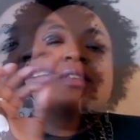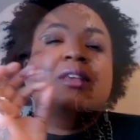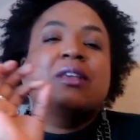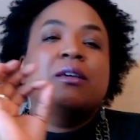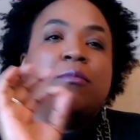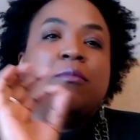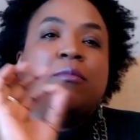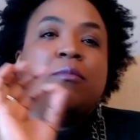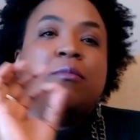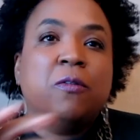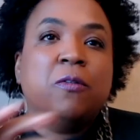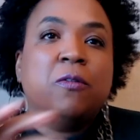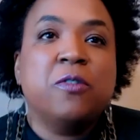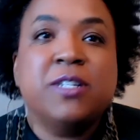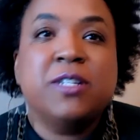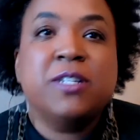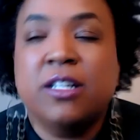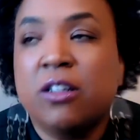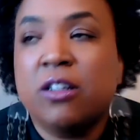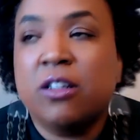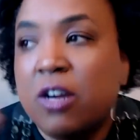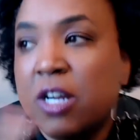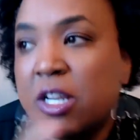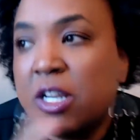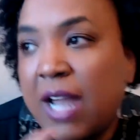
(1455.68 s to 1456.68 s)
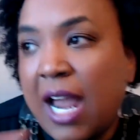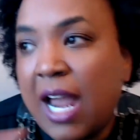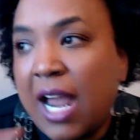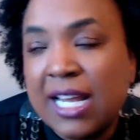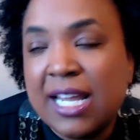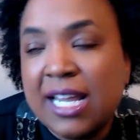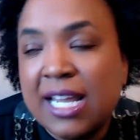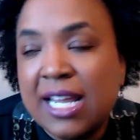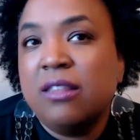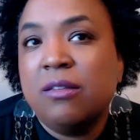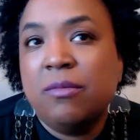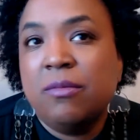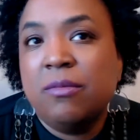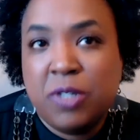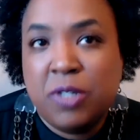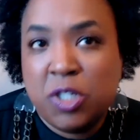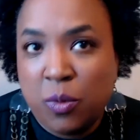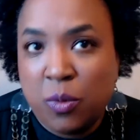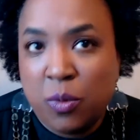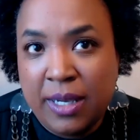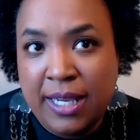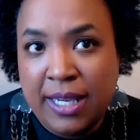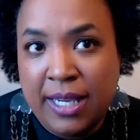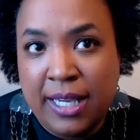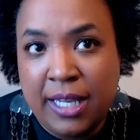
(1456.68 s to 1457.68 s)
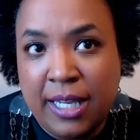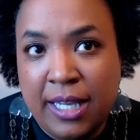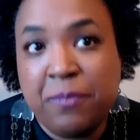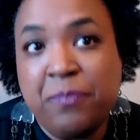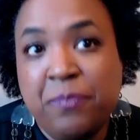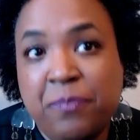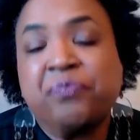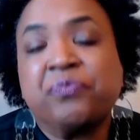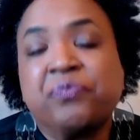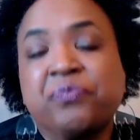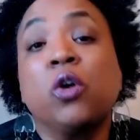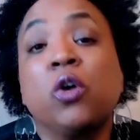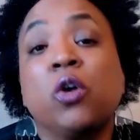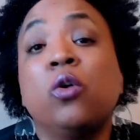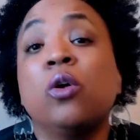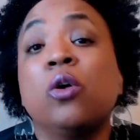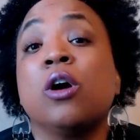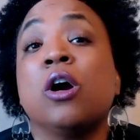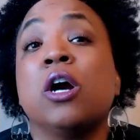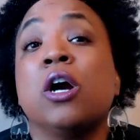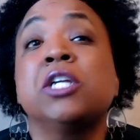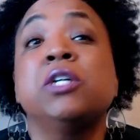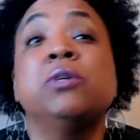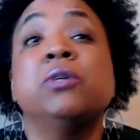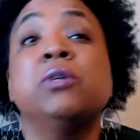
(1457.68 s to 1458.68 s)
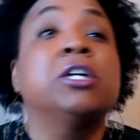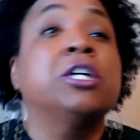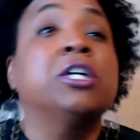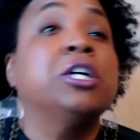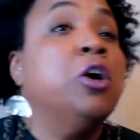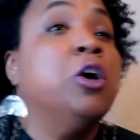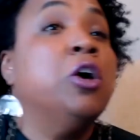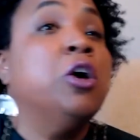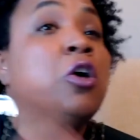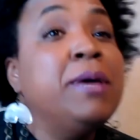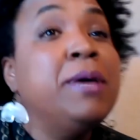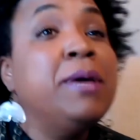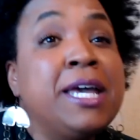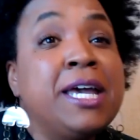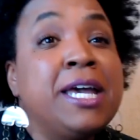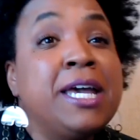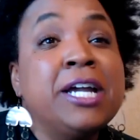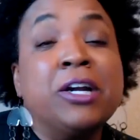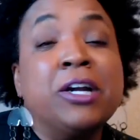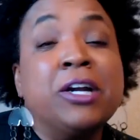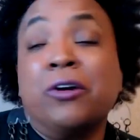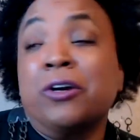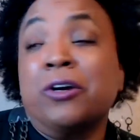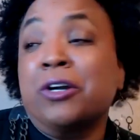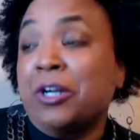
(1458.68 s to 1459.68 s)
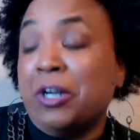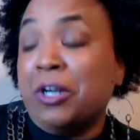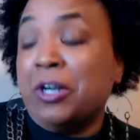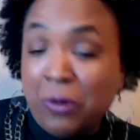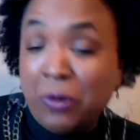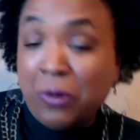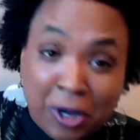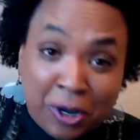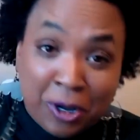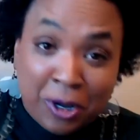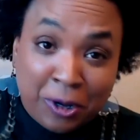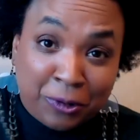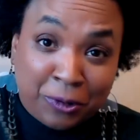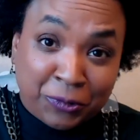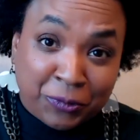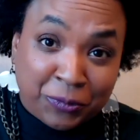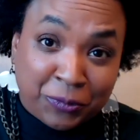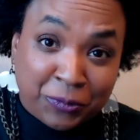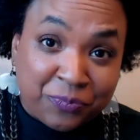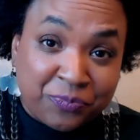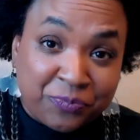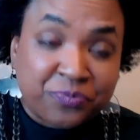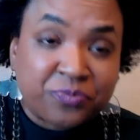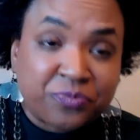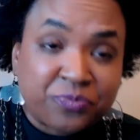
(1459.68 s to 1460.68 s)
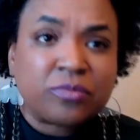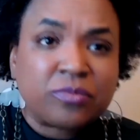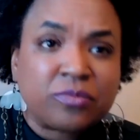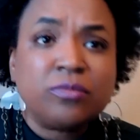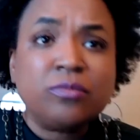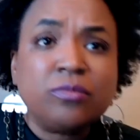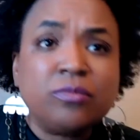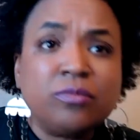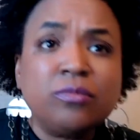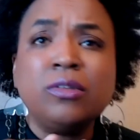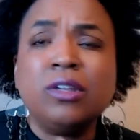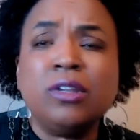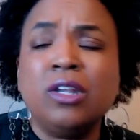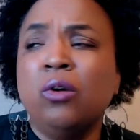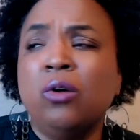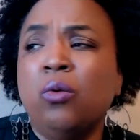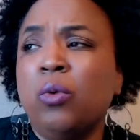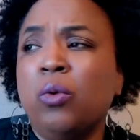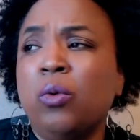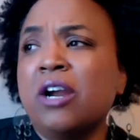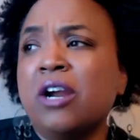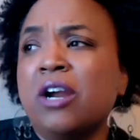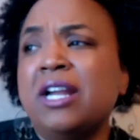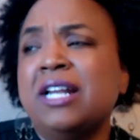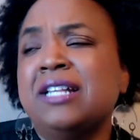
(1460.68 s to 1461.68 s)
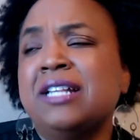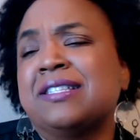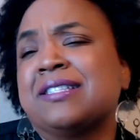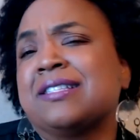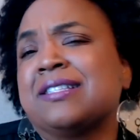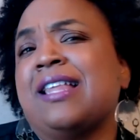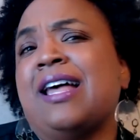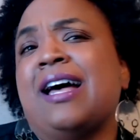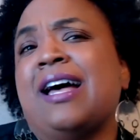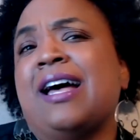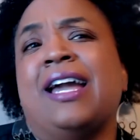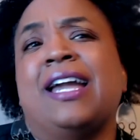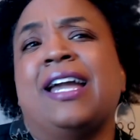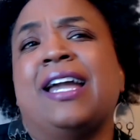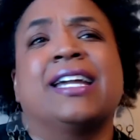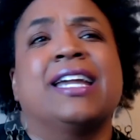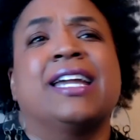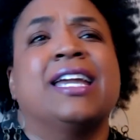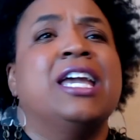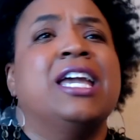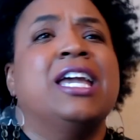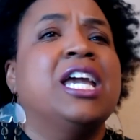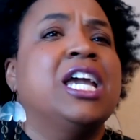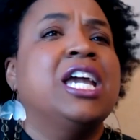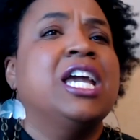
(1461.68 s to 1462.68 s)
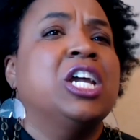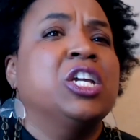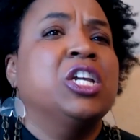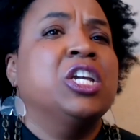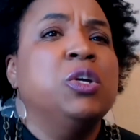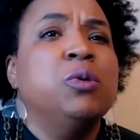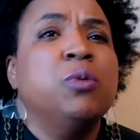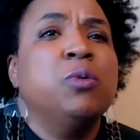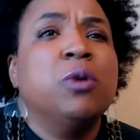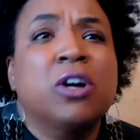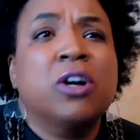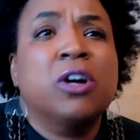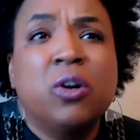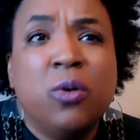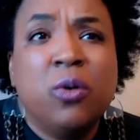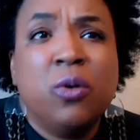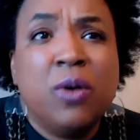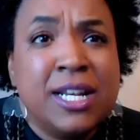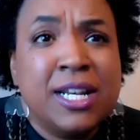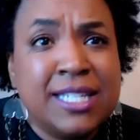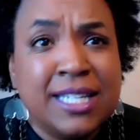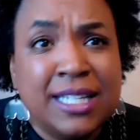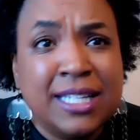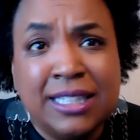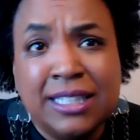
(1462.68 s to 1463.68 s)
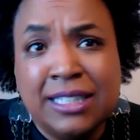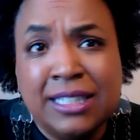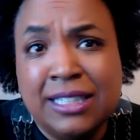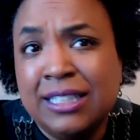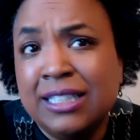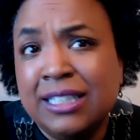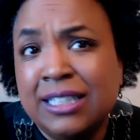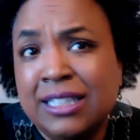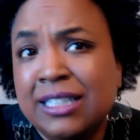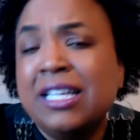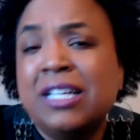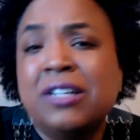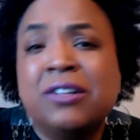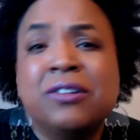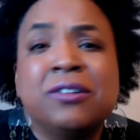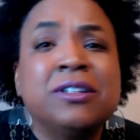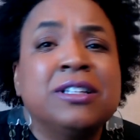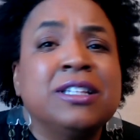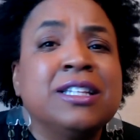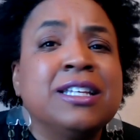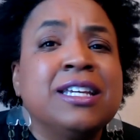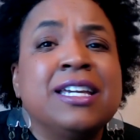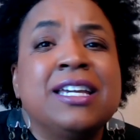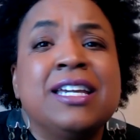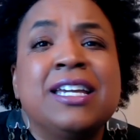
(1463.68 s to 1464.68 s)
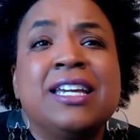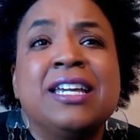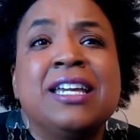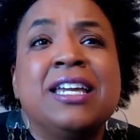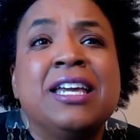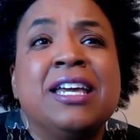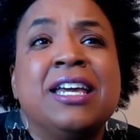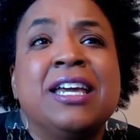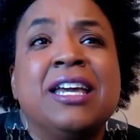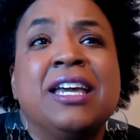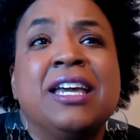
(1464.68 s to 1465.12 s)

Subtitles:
Middle for diddle, are you kind of in the between? Or are you a go big or go home? Where it's like you are going to literally